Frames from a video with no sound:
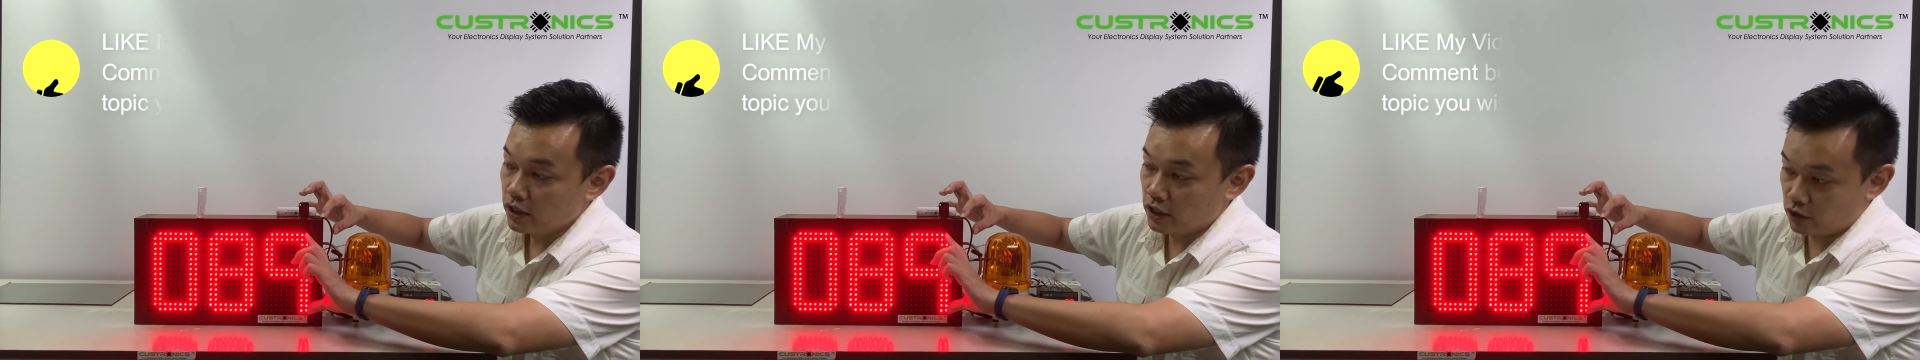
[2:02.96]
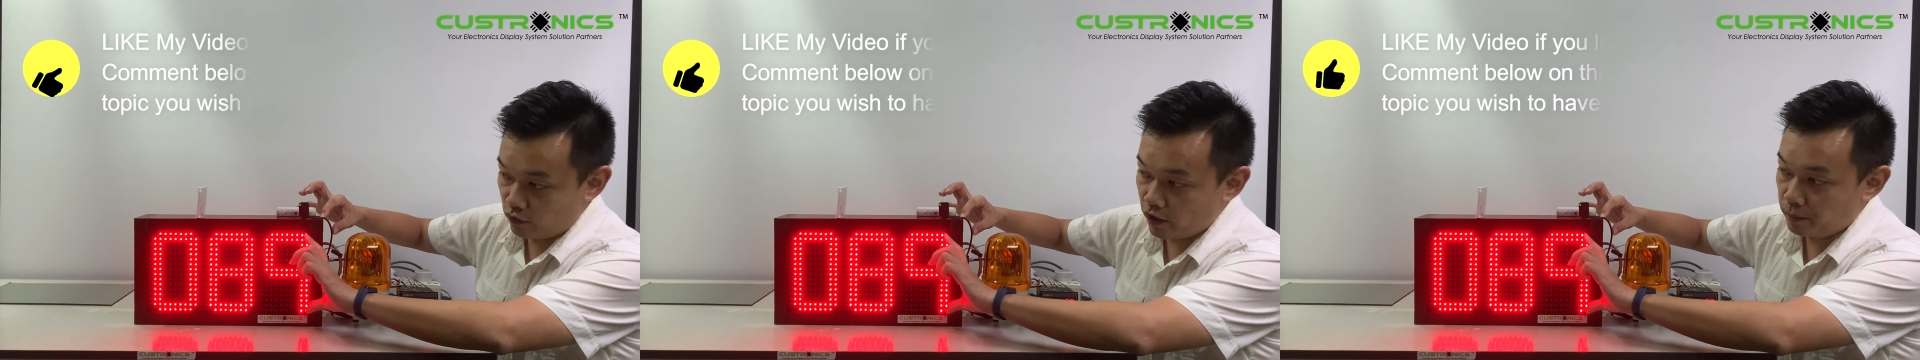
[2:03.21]

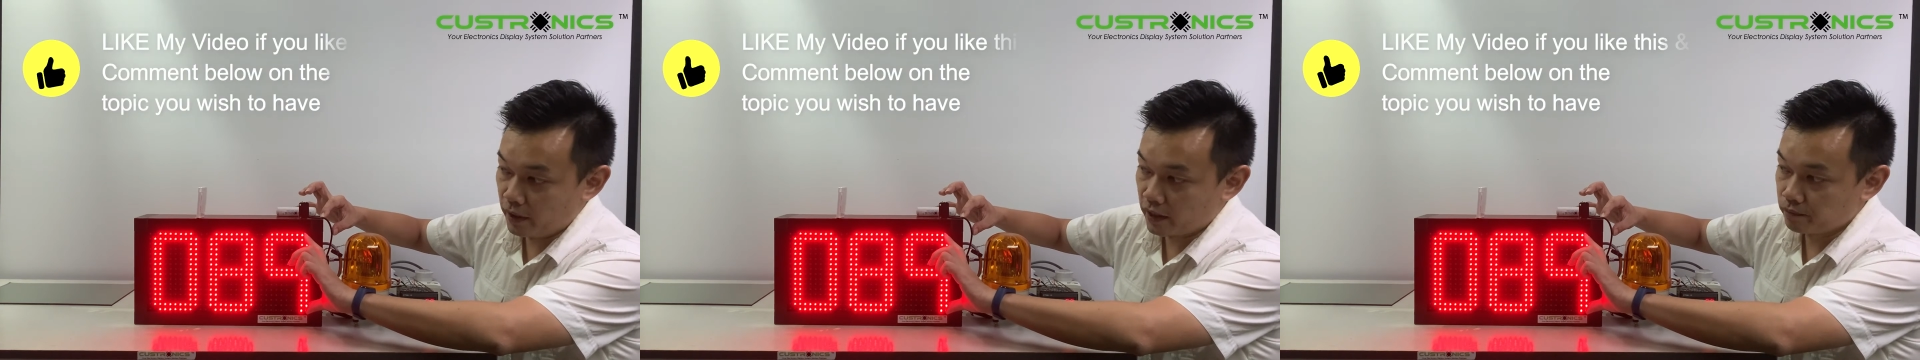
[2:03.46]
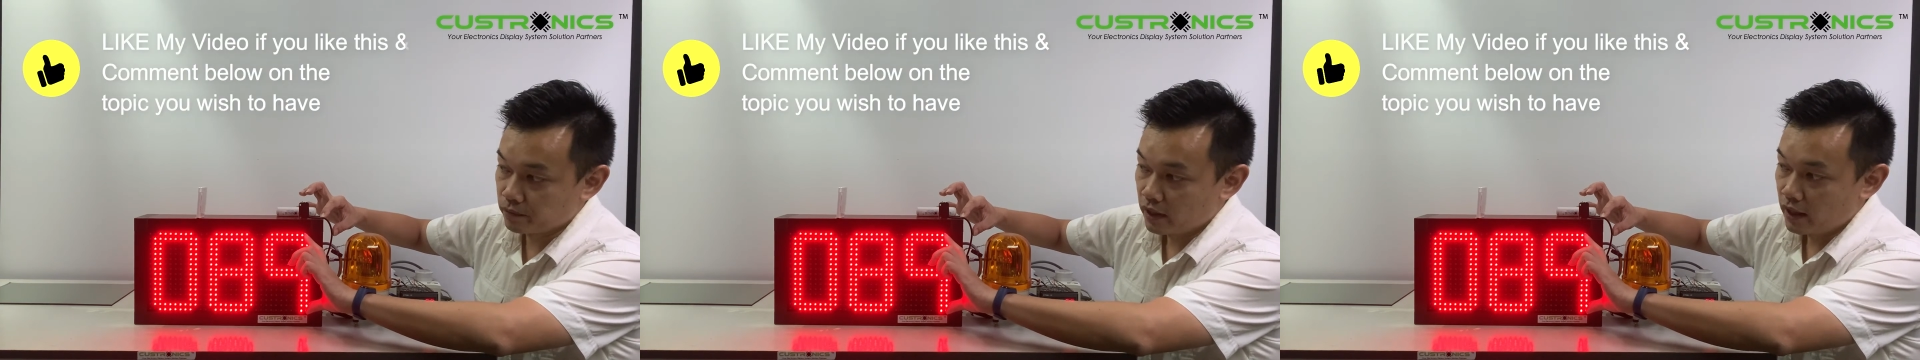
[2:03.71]
It's very
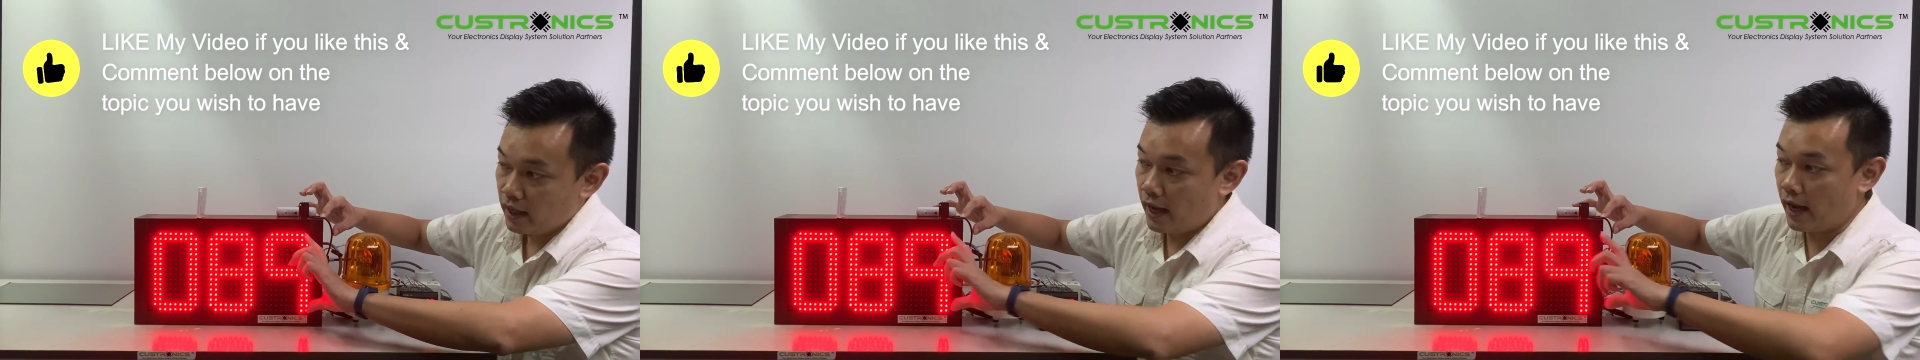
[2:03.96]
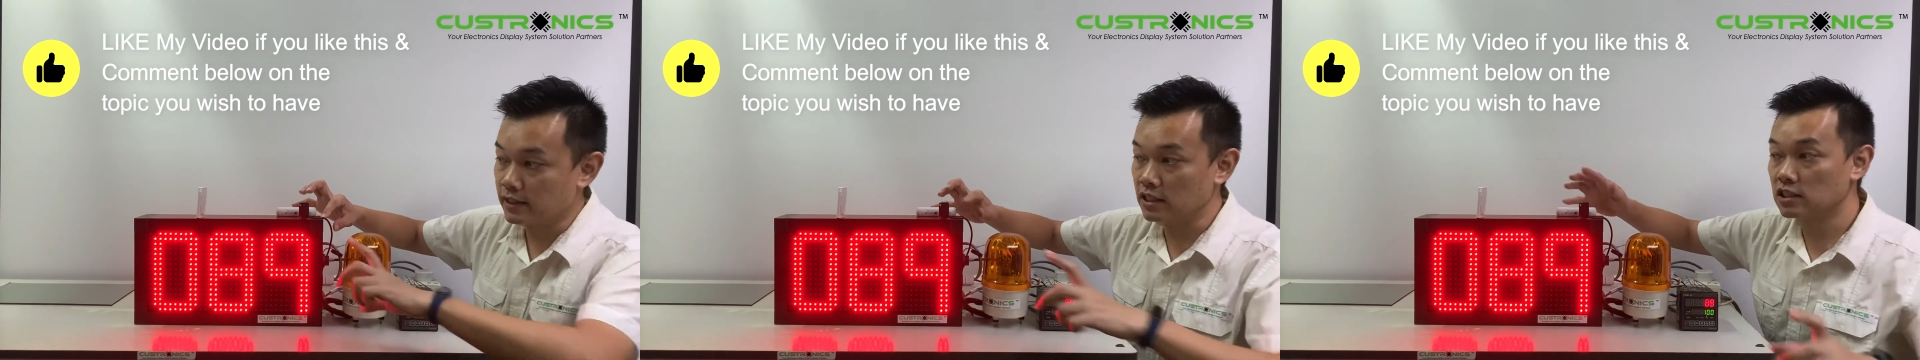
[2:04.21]
big.
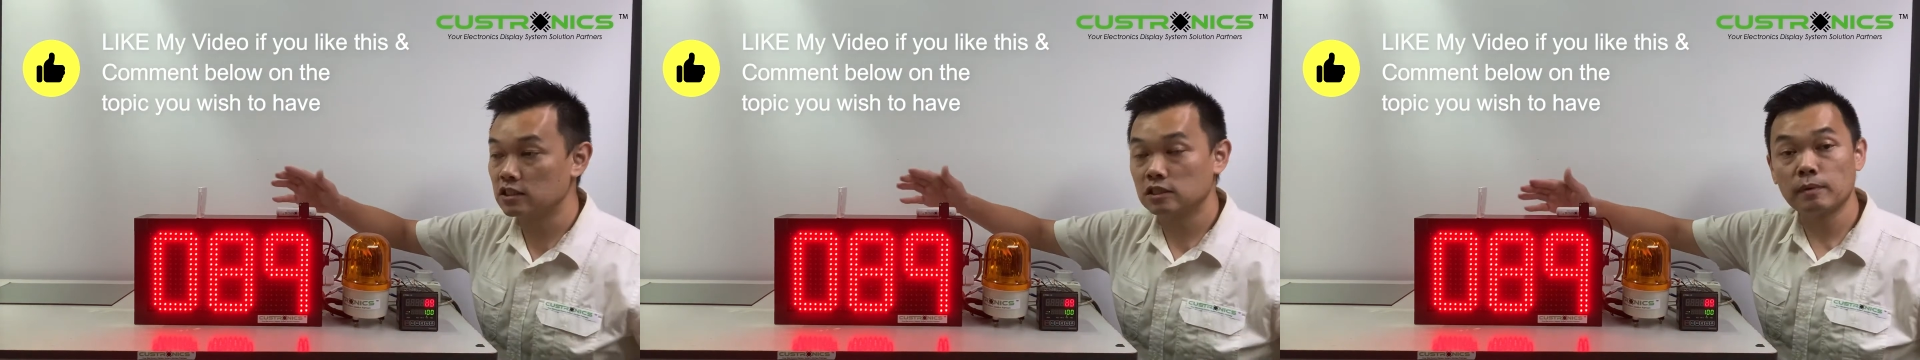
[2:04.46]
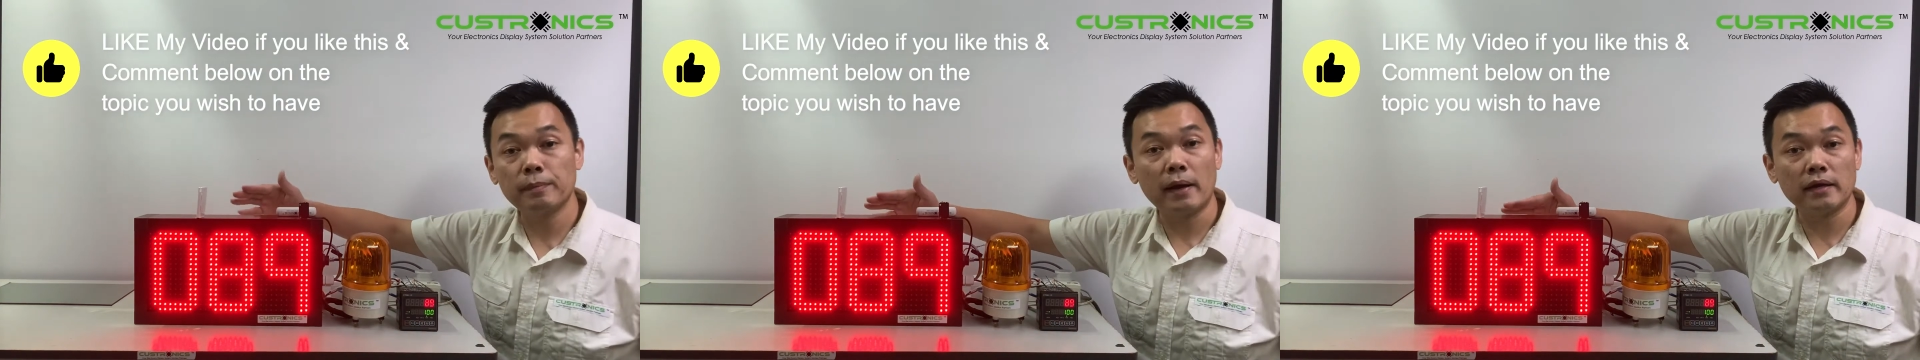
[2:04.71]
And this
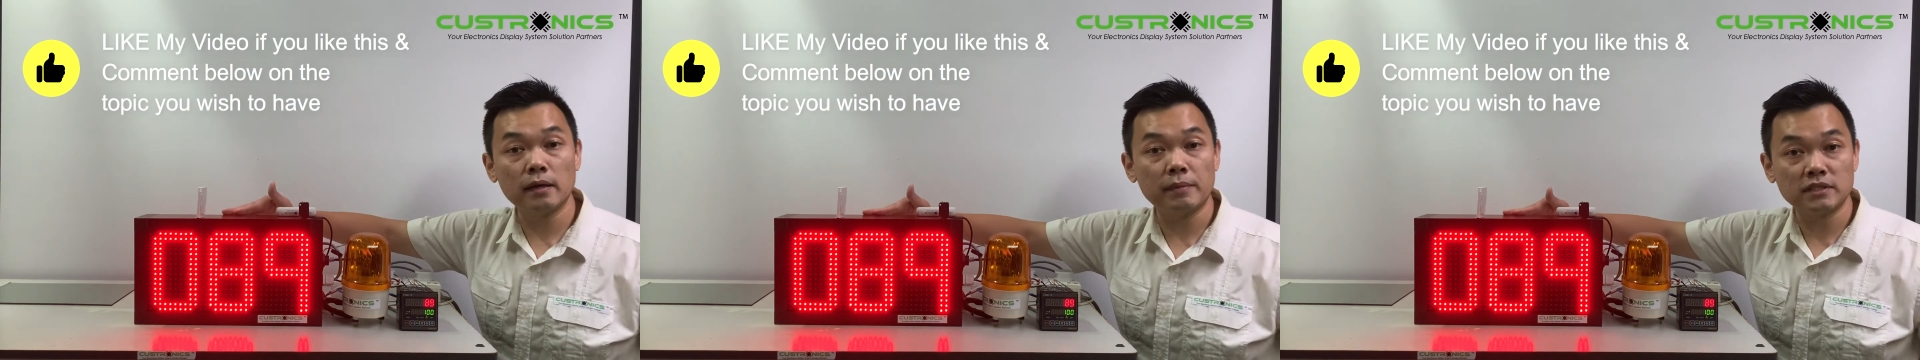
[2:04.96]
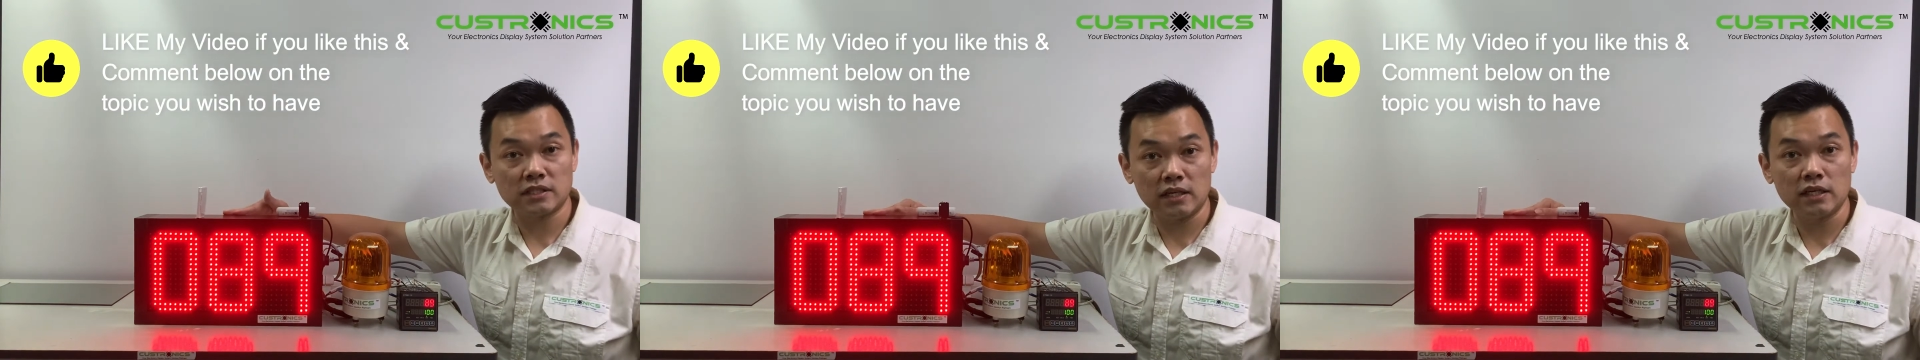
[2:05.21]
display panel
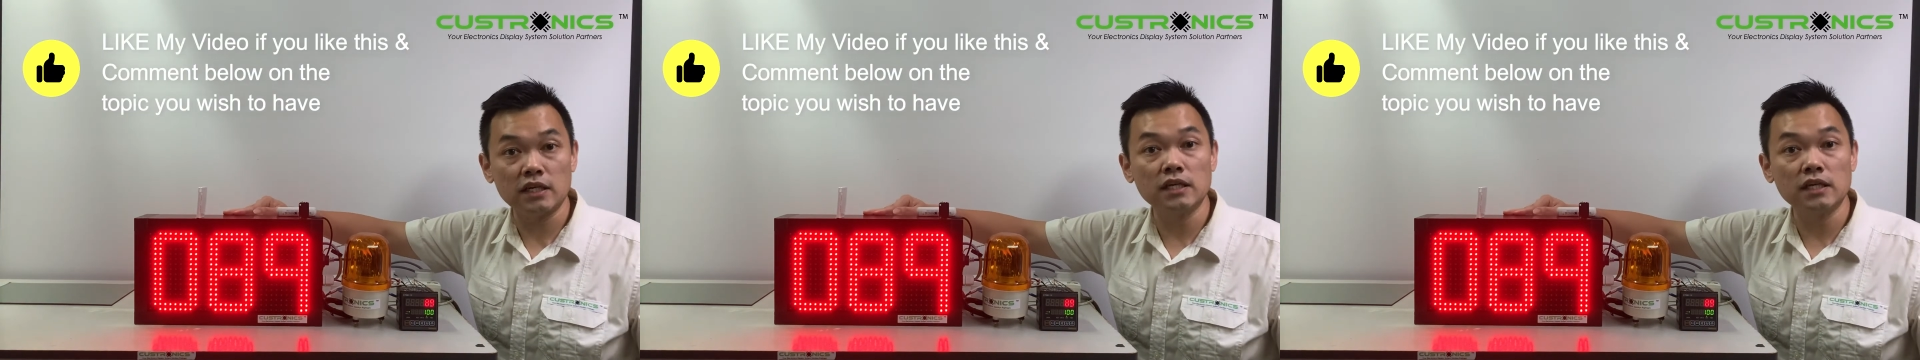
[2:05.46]
basically